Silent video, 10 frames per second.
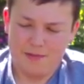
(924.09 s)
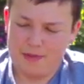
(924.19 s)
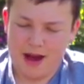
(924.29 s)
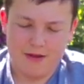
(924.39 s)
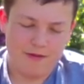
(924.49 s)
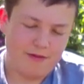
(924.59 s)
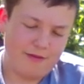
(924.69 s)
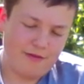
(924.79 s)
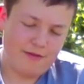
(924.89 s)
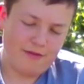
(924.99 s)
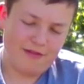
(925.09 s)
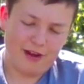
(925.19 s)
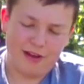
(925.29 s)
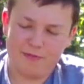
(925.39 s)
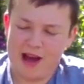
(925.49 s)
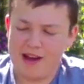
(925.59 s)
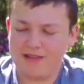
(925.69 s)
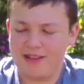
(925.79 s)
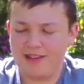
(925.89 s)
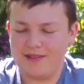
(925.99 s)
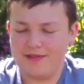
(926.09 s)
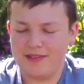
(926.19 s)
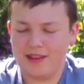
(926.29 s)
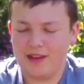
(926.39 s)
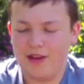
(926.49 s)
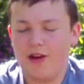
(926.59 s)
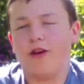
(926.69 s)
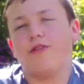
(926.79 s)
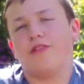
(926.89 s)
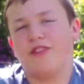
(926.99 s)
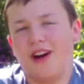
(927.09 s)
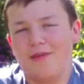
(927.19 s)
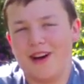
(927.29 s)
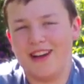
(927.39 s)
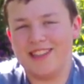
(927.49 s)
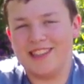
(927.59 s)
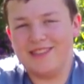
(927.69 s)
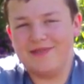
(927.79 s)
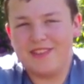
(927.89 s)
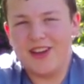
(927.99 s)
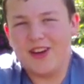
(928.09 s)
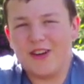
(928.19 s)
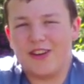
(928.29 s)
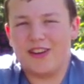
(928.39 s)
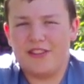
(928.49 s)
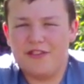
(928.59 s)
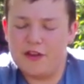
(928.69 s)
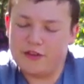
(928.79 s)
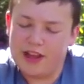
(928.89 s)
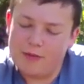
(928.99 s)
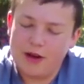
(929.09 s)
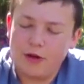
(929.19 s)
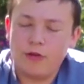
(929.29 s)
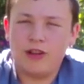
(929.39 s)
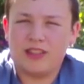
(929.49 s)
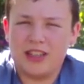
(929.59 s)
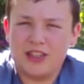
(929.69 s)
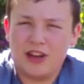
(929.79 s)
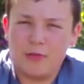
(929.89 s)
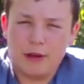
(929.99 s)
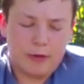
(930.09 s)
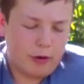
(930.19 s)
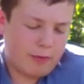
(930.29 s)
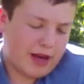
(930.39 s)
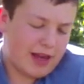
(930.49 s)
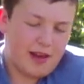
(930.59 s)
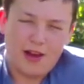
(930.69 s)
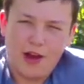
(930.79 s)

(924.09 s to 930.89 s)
about £5 far margin on a 15mm Essential IB bottom bait,